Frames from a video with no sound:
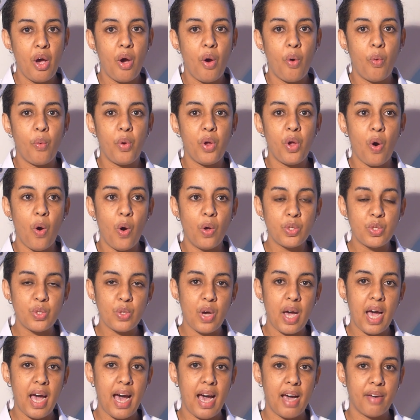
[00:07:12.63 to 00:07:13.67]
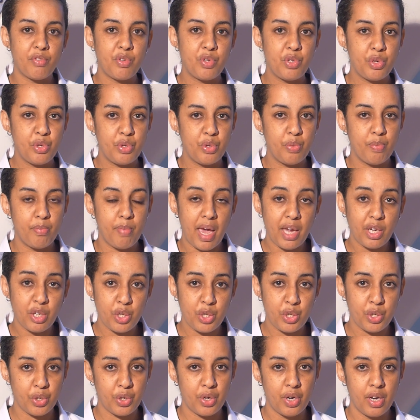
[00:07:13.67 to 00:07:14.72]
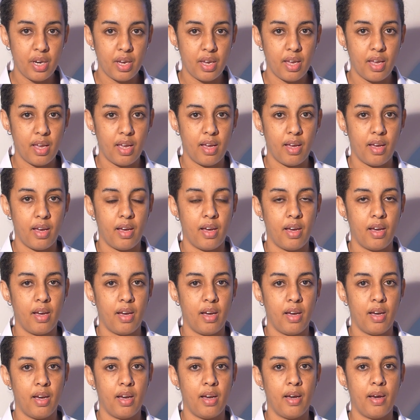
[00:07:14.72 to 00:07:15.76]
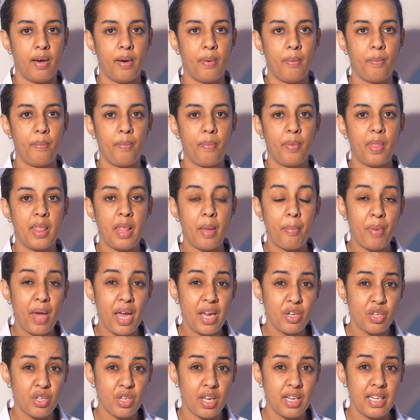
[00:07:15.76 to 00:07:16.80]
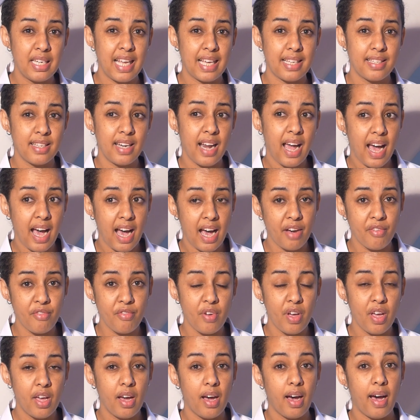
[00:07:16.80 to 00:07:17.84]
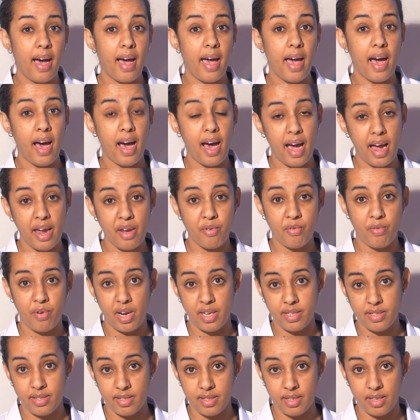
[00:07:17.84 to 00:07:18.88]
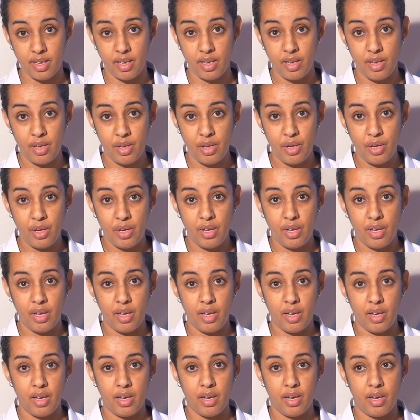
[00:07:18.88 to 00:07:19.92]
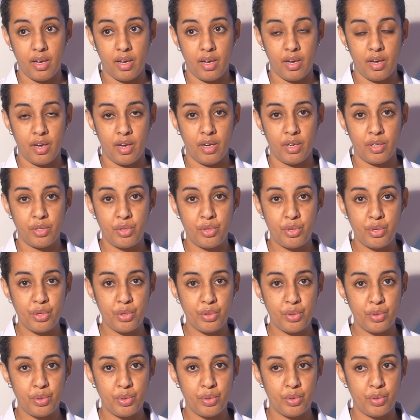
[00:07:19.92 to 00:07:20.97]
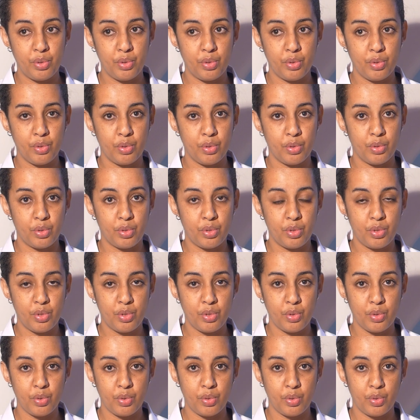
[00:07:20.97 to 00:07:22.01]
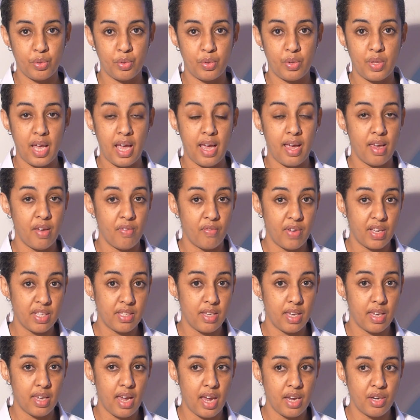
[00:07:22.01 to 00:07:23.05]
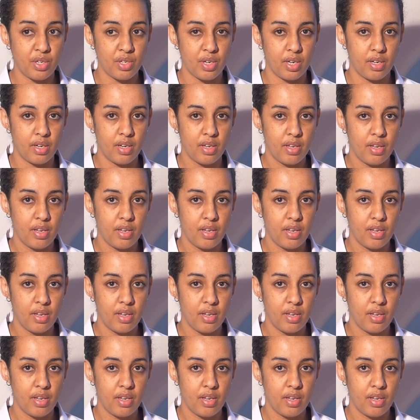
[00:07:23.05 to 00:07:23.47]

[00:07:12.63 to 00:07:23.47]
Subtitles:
We also have to make sure the patient doesn't have a high risk to the investigation.